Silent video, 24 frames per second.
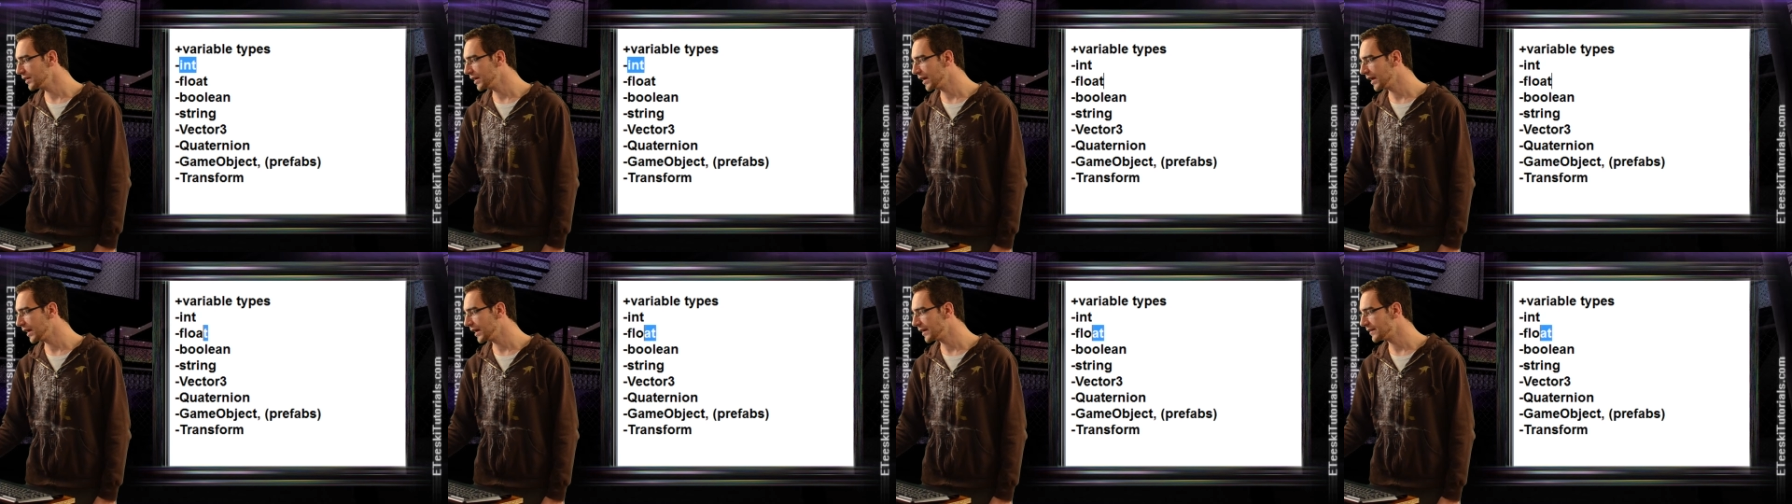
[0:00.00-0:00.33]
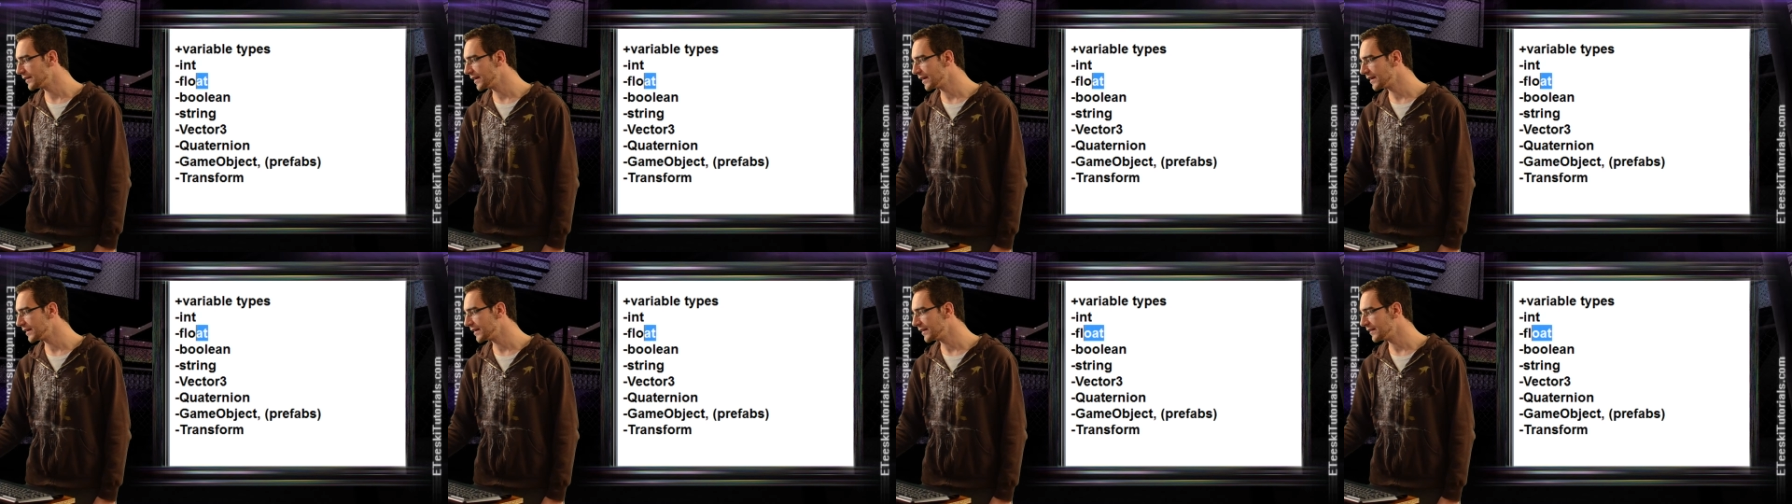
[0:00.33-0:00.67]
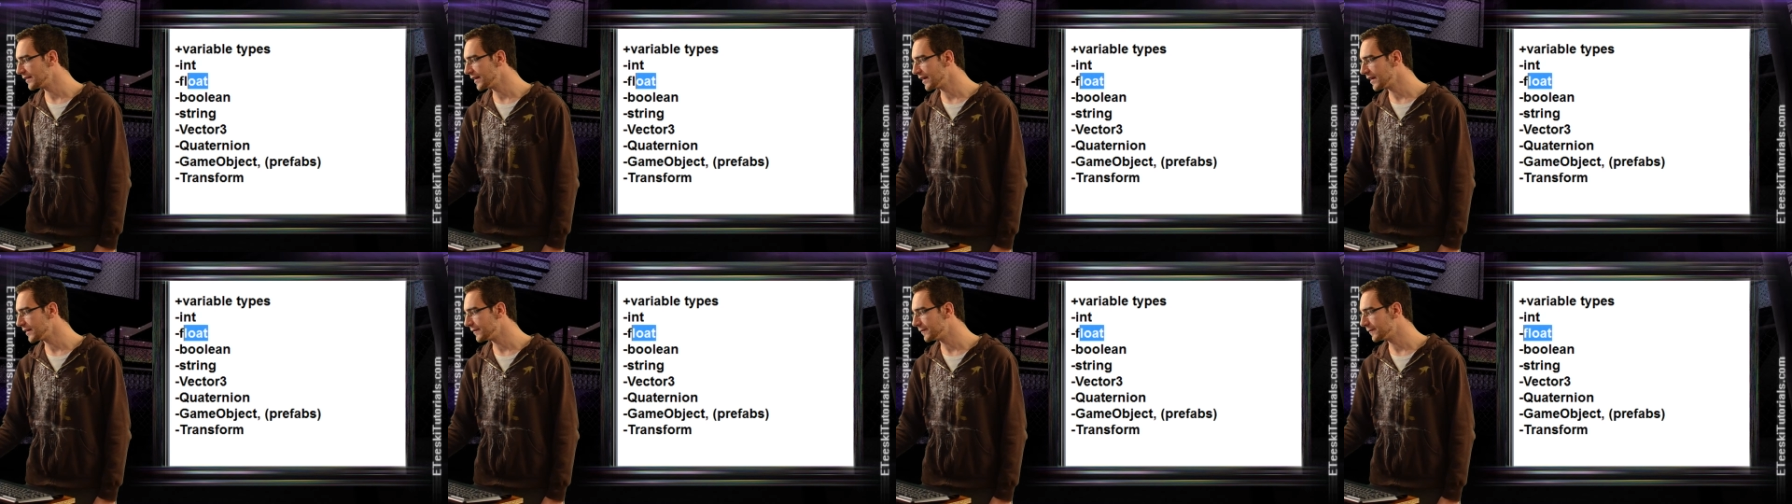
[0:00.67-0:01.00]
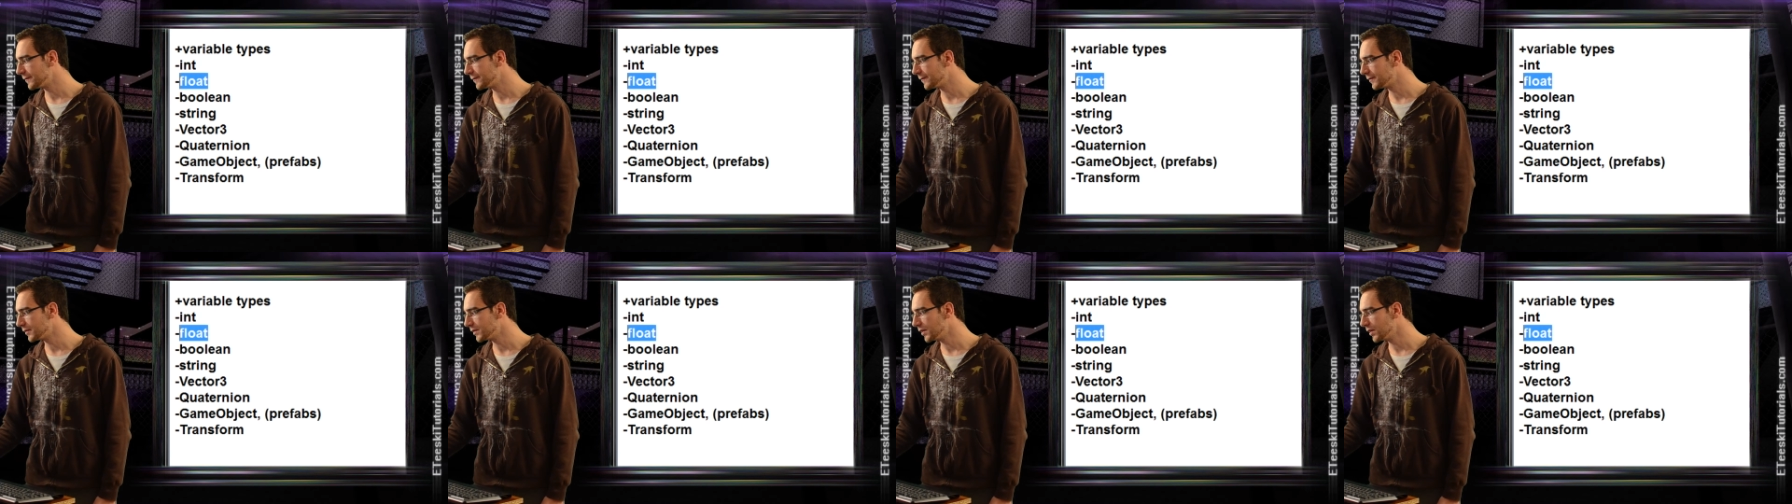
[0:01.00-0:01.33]
and that is a
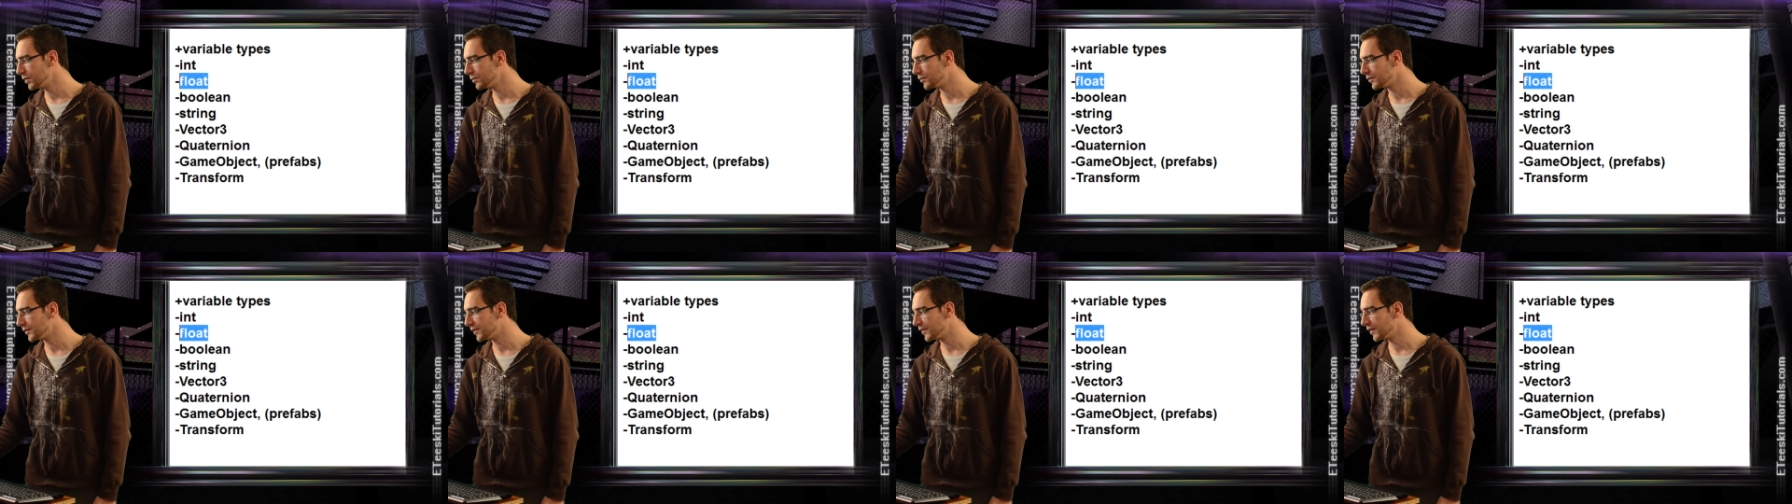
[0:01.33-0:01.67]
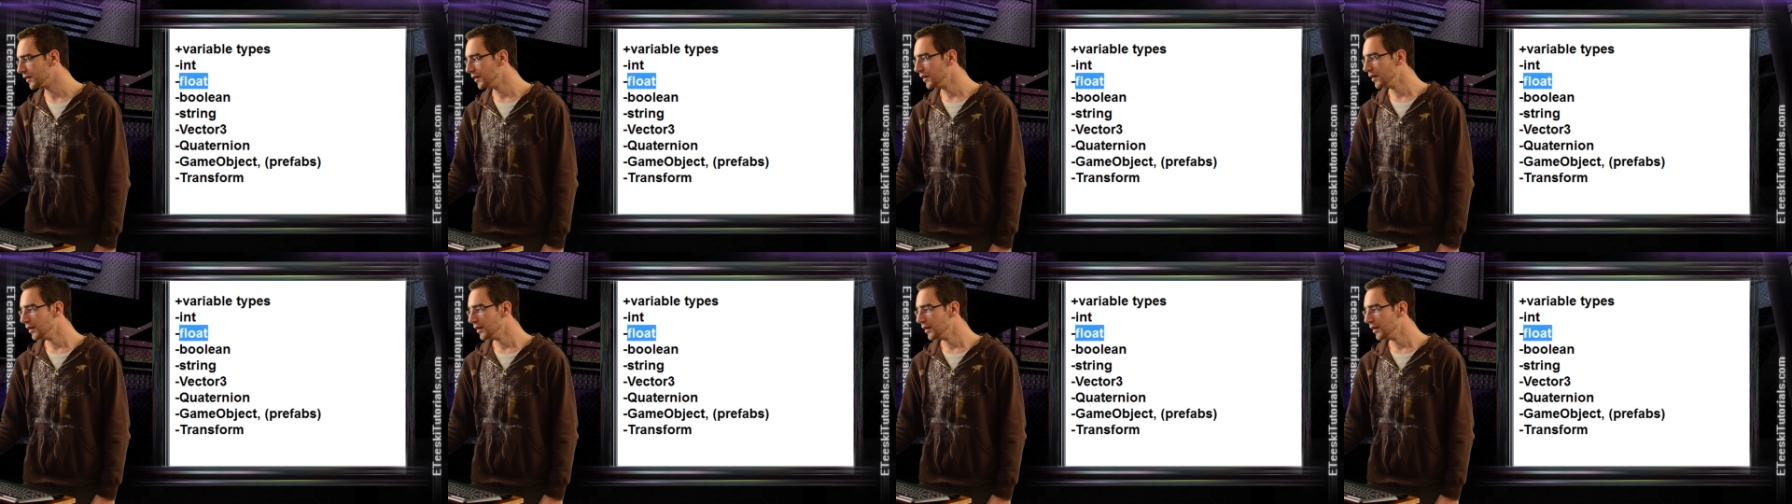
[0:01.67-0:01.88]
float.